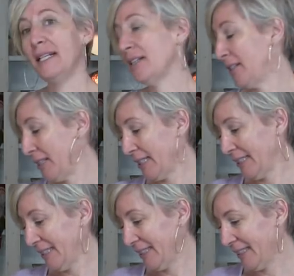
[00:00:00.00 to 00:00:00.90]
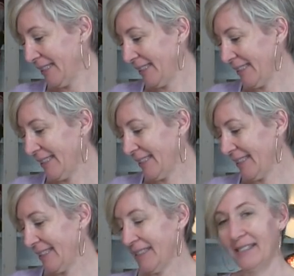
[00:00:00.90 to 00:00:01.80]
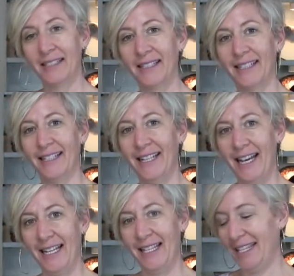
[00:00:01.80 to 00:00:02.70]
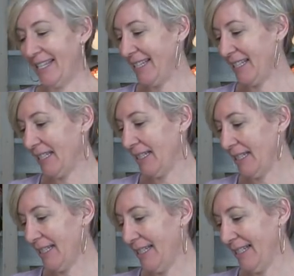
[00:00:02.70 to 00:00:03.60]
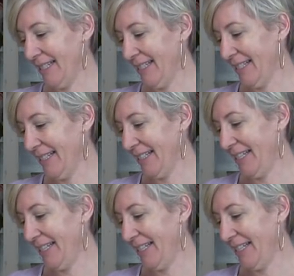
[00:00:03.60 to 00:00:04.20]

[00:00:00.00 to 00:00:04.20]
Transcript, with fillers: deer. Excellent. Yes. I love me some deer.